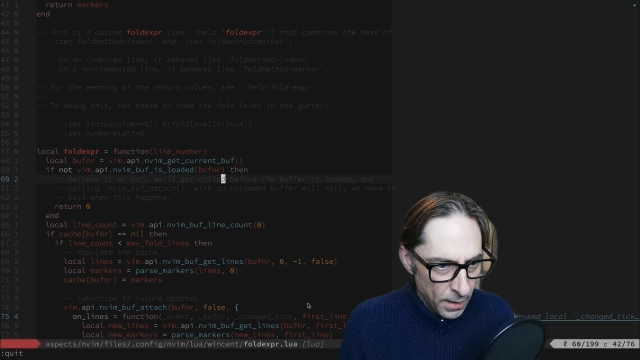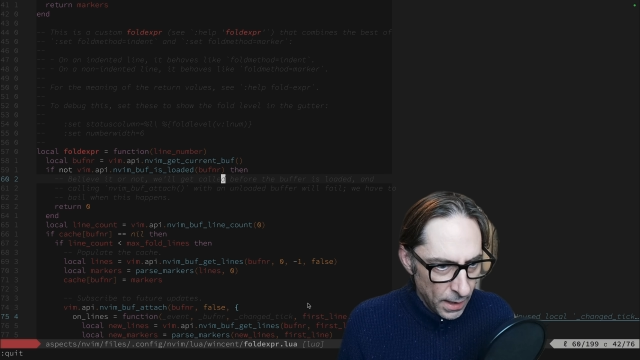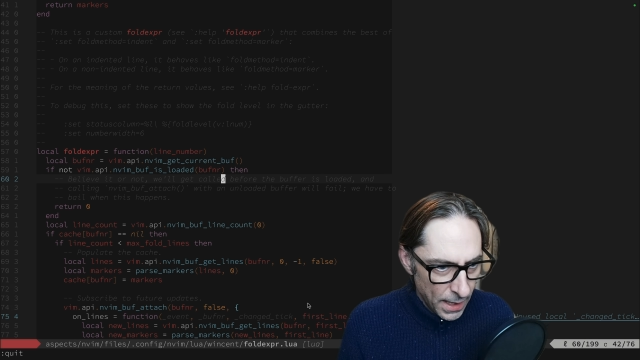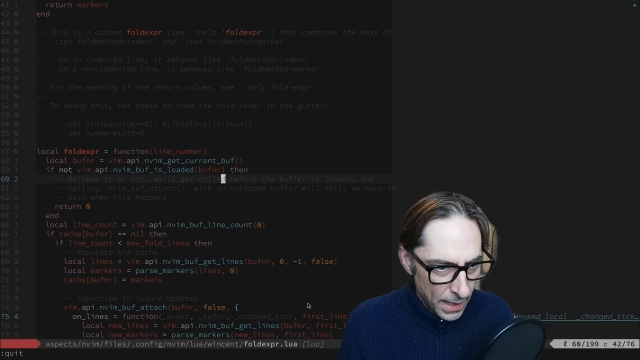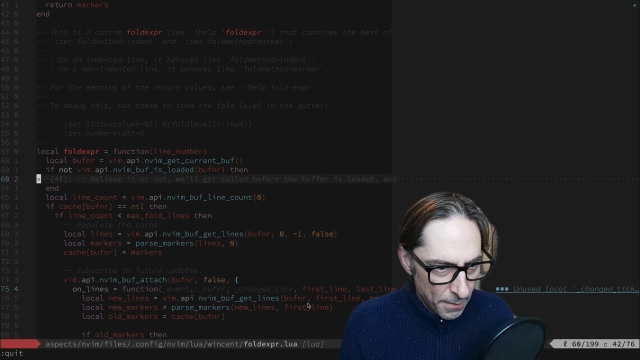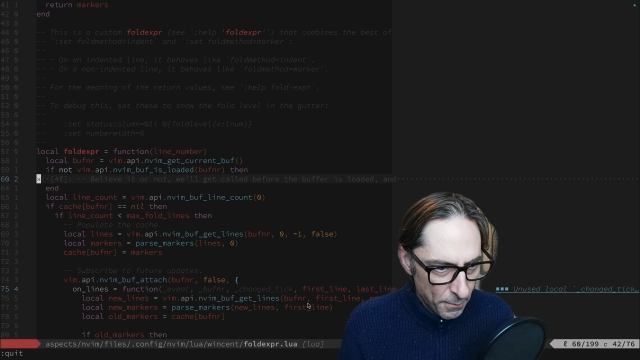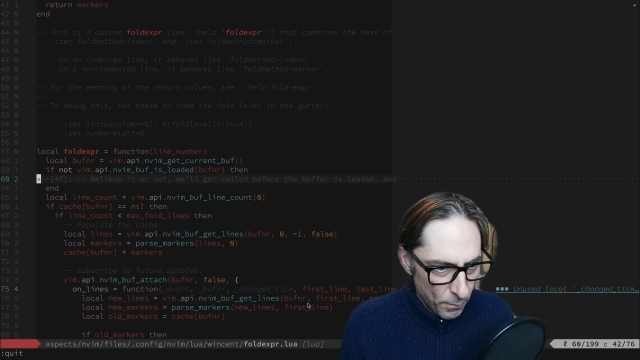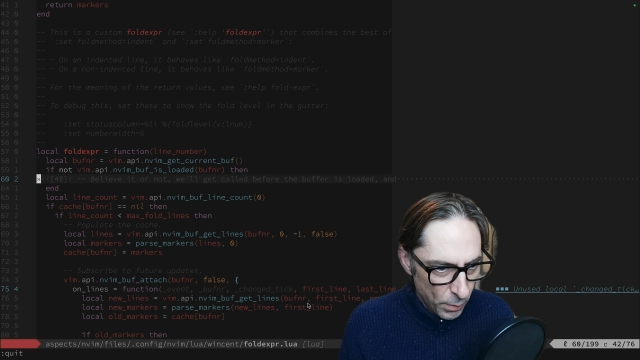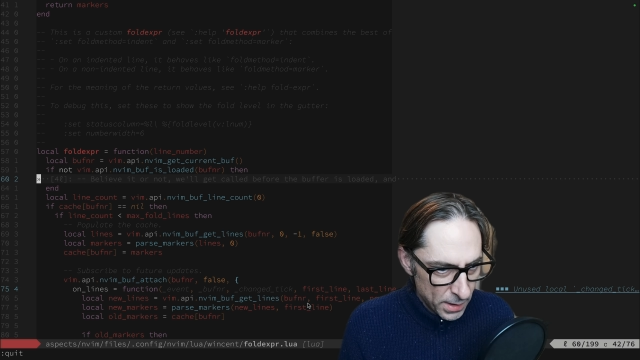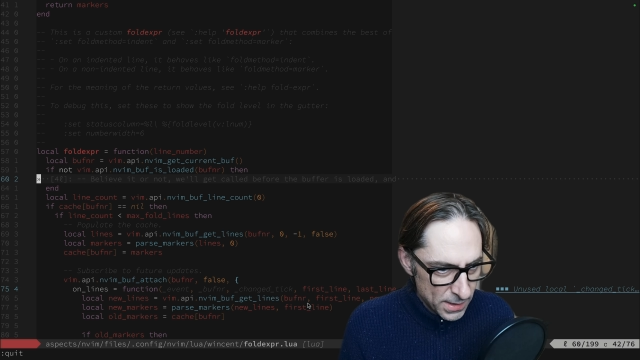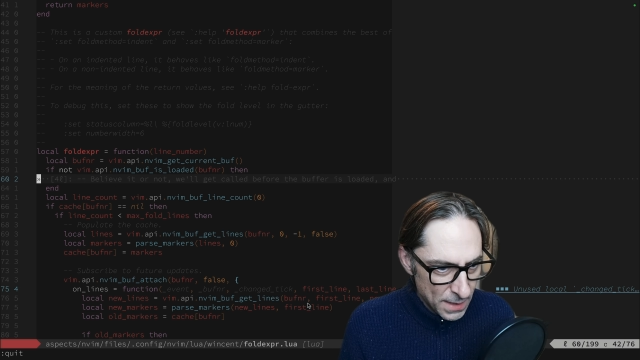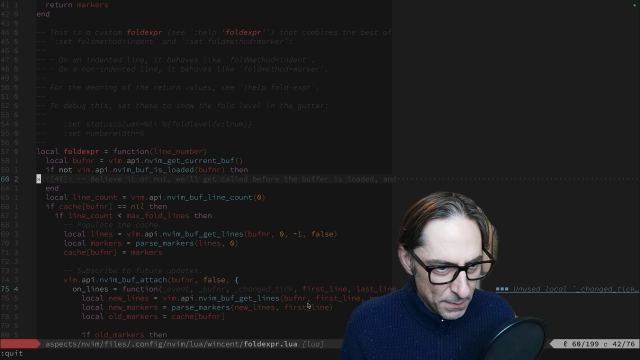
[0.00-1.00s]
We're going
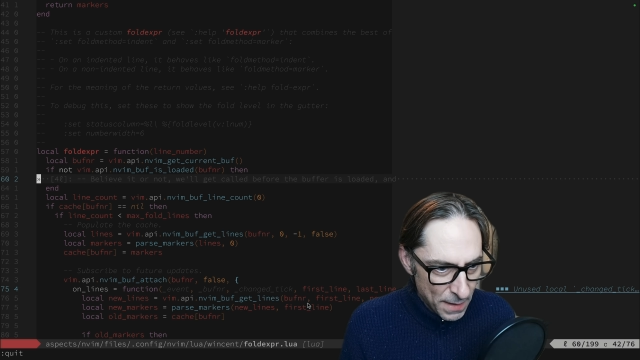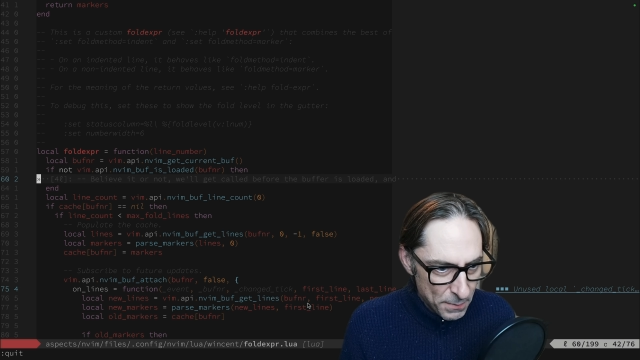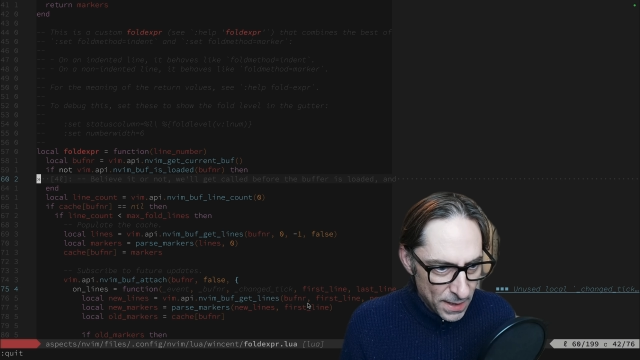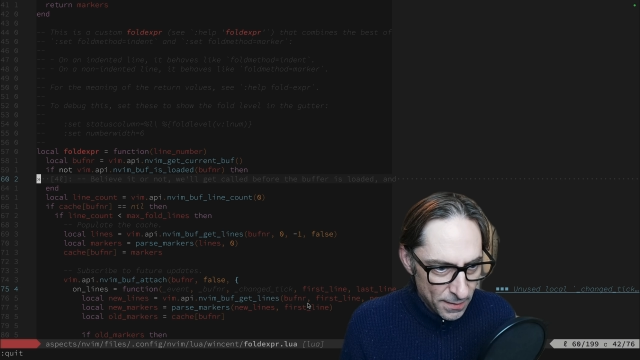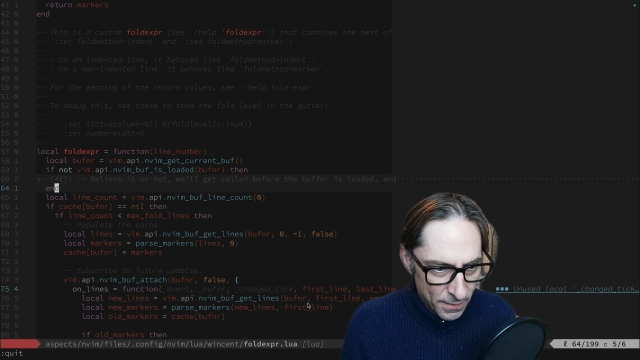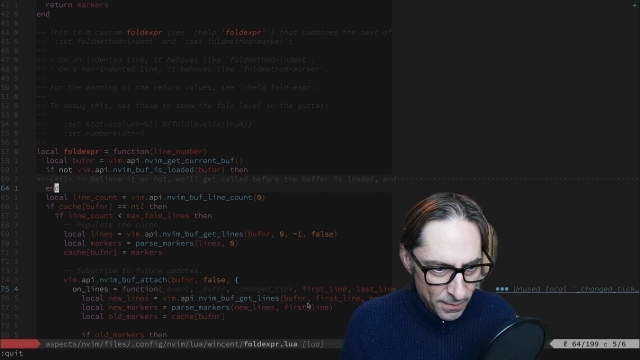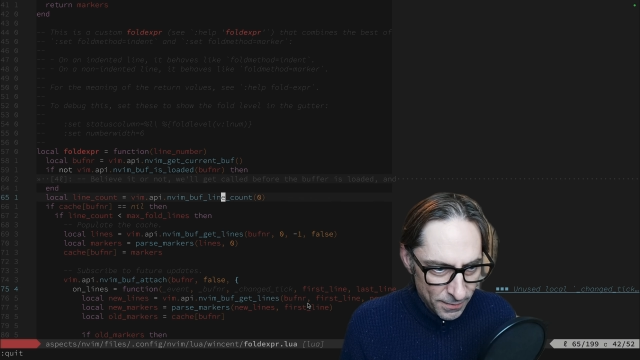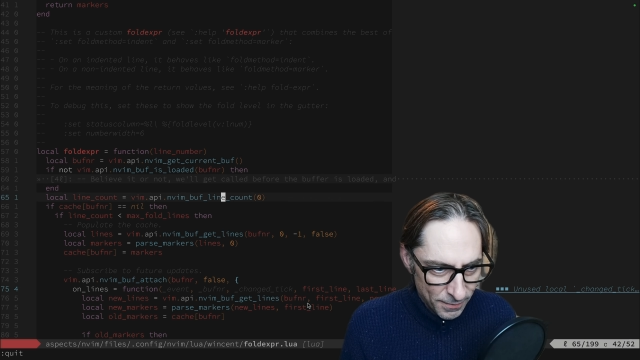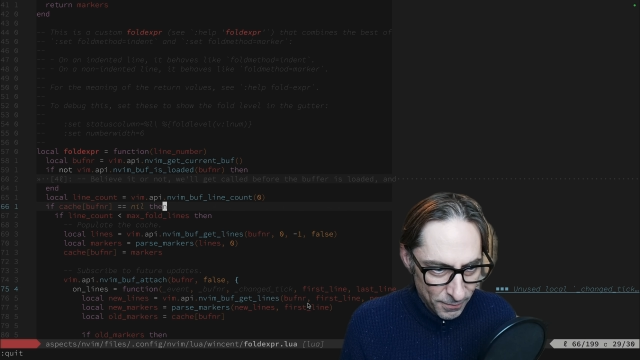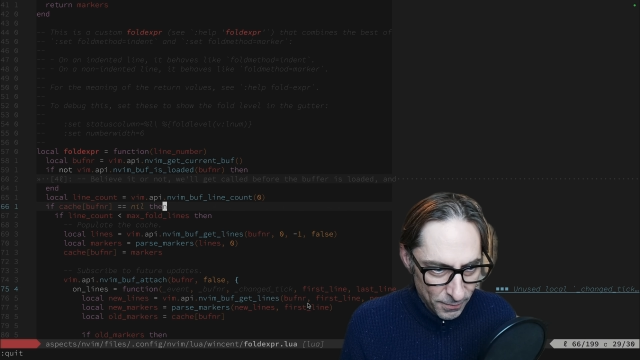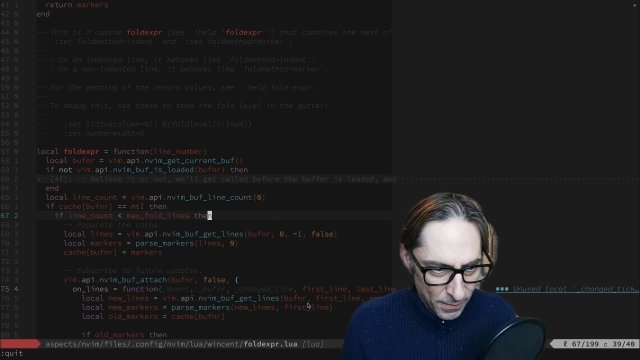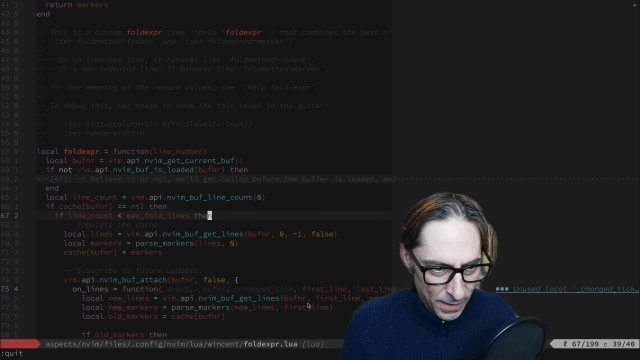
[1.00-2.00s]
to skip that bit,
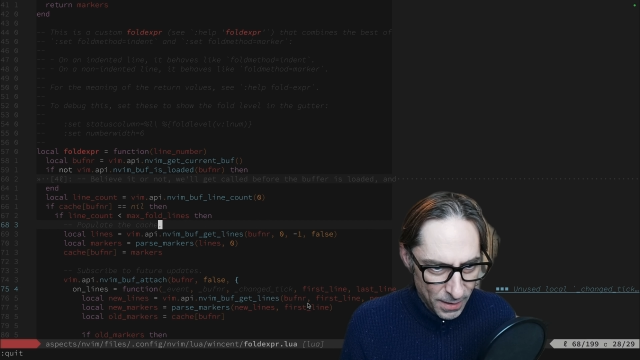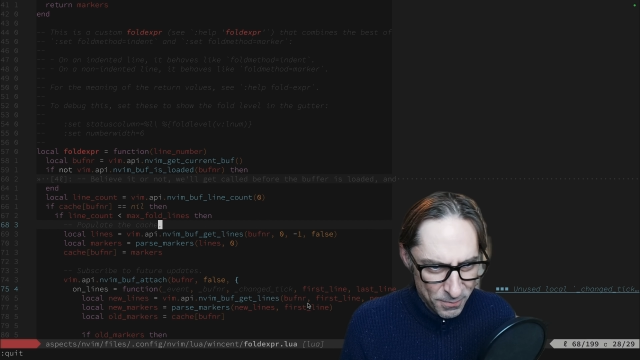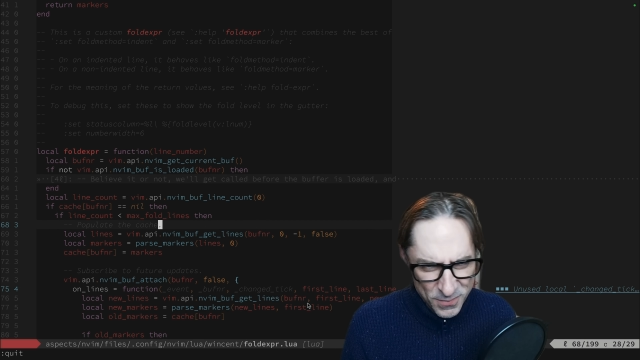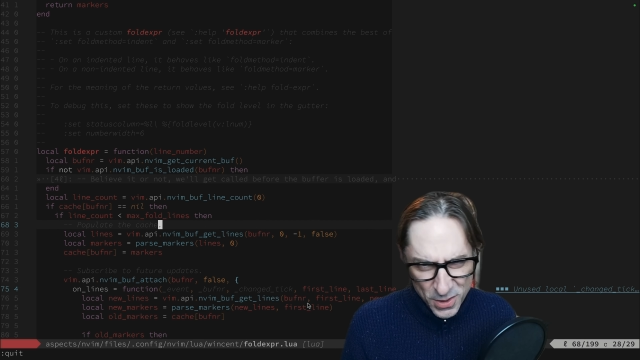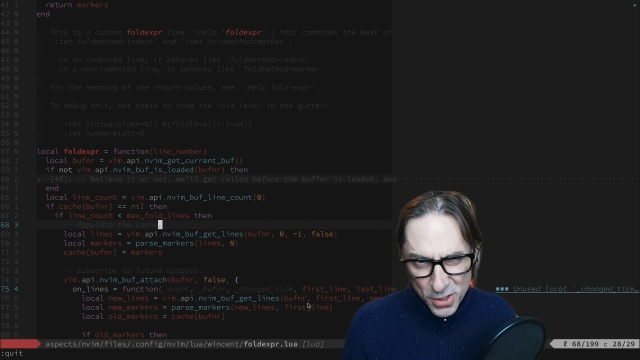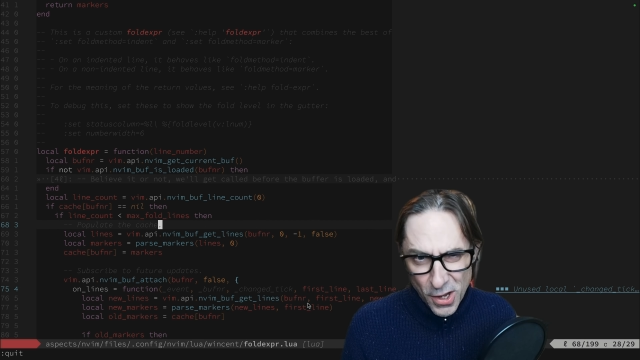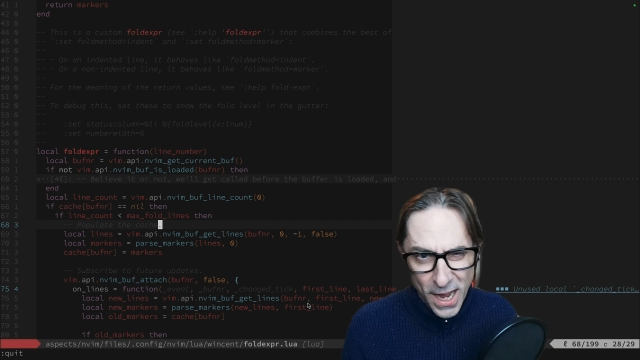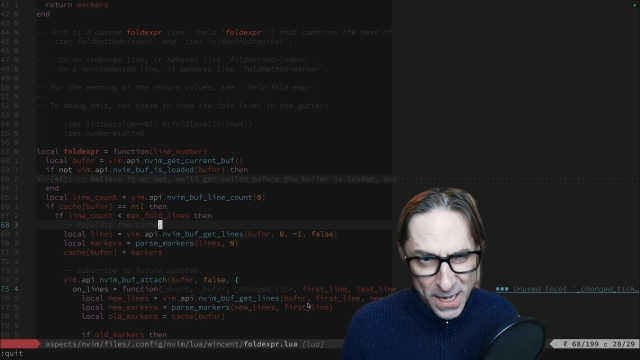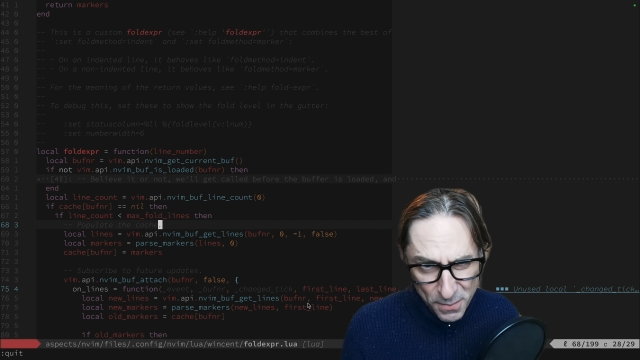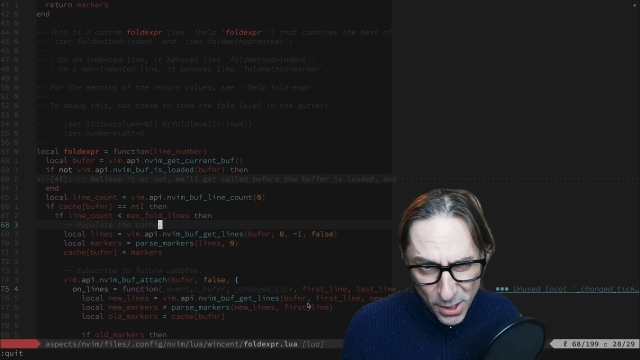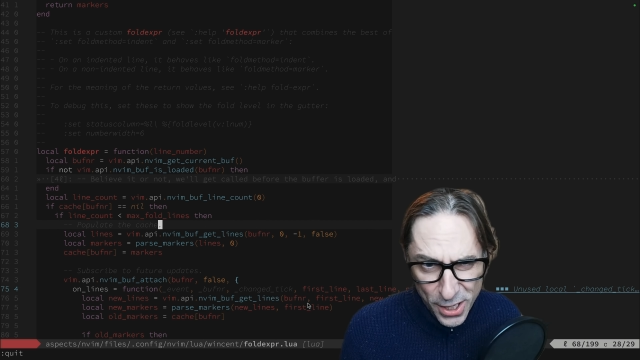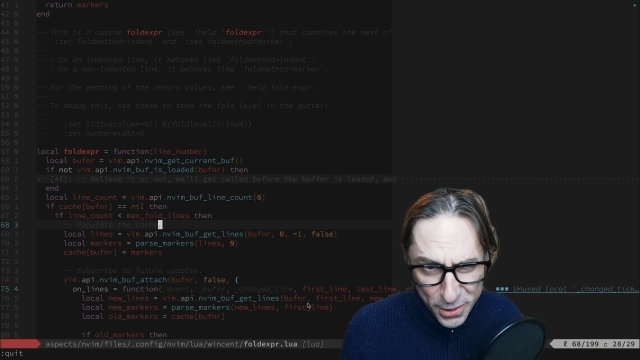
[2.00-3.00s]
just hide it
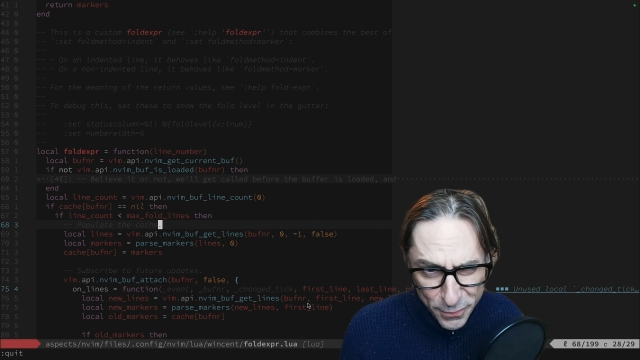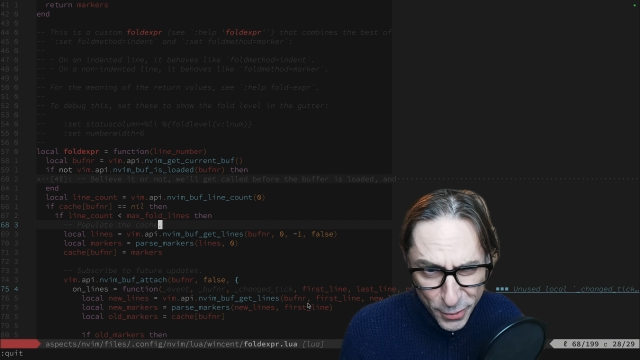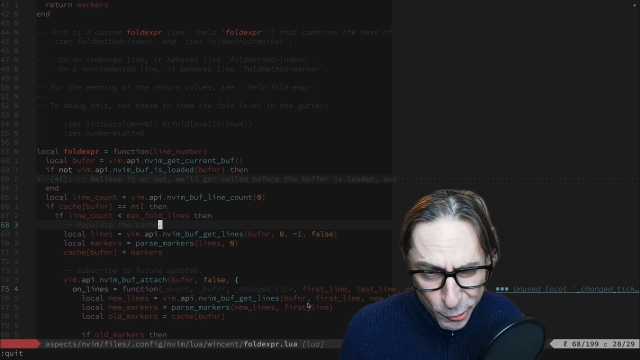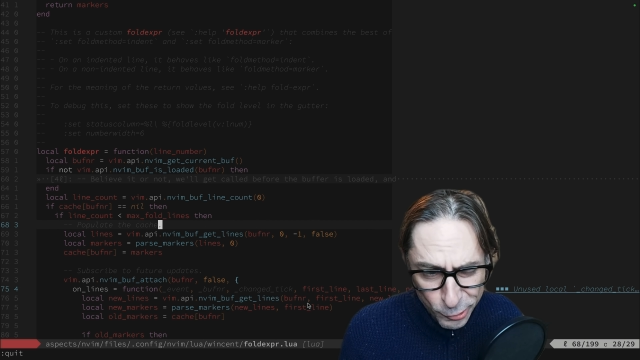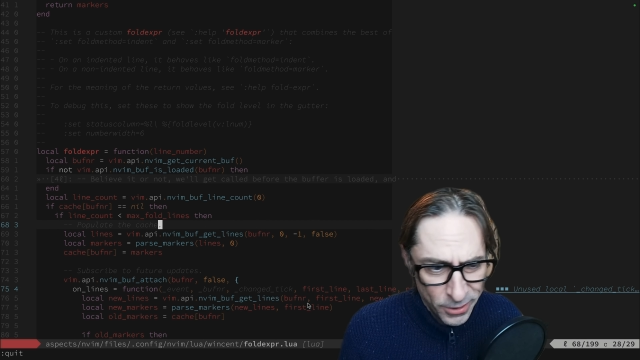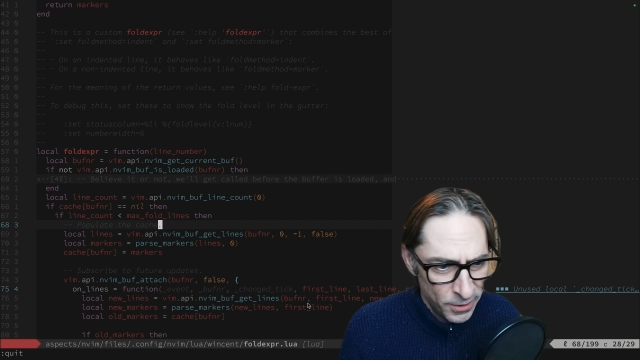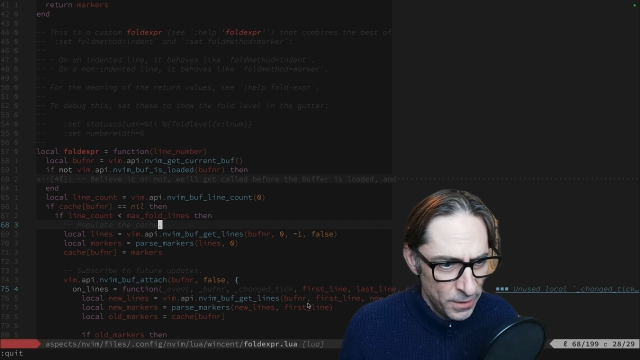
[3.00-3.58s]
behind a fold.